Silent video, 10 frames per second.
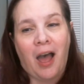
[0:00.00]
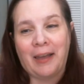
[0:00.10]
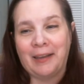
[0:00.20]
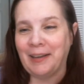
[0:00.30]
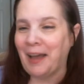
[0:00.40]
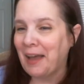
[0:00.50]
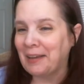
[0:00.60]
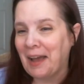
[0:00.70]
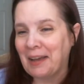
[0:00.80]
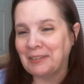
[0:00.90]
I
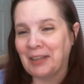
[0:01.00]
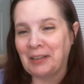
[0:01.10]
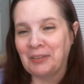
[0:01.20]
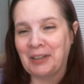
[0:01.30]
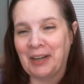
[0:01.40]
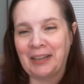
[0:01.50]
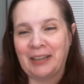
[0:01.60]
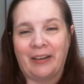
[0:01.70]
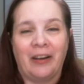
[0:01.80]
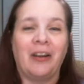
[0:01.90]
hi guys, hi Laura,
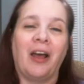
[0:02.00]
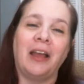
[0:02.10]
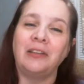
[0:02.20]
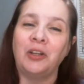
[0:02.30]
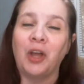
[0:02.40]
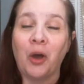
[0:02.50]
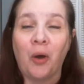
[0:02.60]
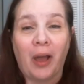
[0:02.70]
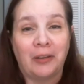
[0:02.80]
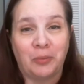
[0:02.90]
hi Karen. Uh, you
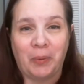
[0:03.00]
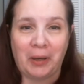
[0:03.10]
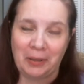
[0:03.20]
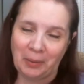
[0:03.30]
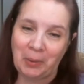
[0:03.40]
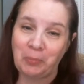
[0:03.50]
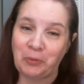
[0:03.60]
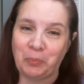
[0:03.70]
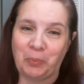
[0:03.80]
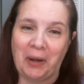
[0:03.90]
know, I should probably let
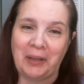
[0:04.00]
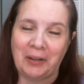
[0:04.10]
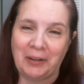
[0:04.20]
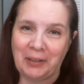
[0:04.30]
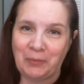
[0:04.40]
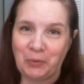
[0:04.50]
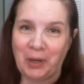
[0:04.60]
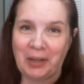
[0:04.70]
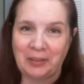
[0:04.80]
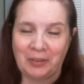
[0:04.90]
me just break here and give
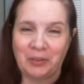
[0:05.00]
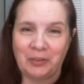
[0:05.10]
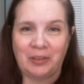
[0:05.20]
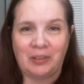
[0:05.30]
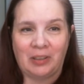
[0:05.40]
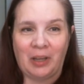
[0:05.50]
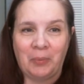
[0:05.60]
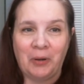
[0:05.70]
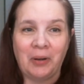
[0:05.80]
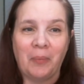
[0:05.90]
you guys a little
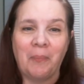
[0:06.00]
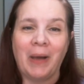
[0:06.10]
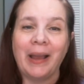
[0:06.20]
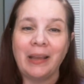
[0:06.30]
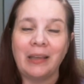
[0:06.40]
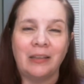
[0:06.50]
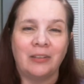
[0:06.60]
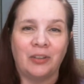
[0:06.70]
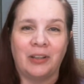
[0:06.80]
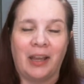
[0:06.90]
disclaimer. My
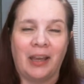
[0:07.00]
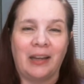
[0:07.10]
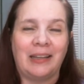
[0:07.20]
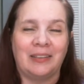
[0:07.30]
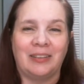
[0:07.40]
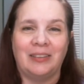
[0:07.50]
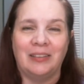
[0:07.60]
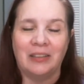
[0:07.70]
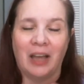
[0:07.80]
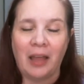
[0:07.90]
internet
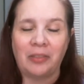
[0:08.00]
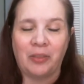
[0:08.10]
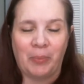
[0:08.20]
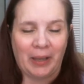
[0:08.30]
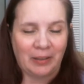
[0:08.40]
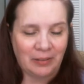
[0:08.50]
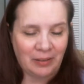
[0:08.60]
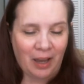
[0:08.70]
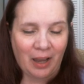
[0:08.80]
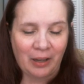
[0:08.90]
is not the
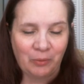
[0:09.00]
best.